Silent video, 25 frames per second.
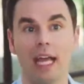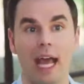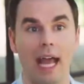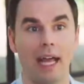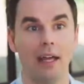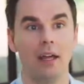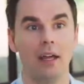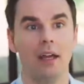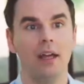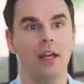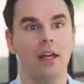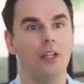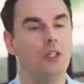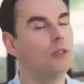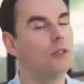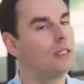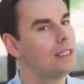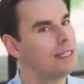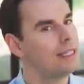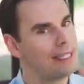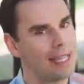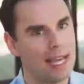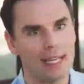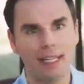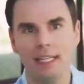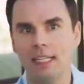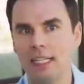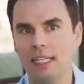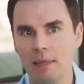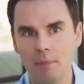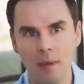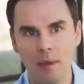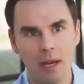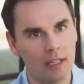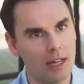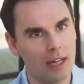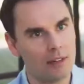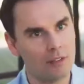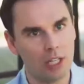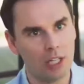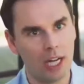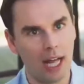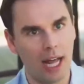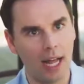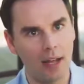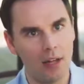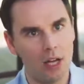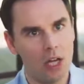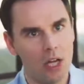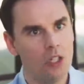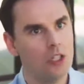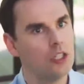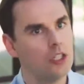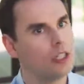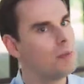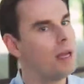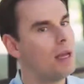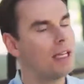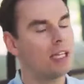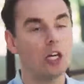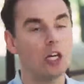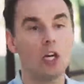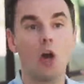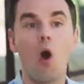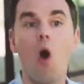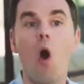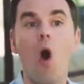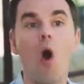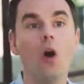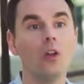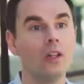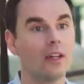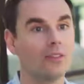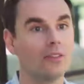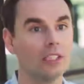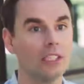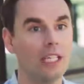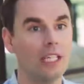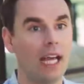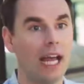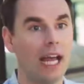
every day. You can send an email every day, you can make a call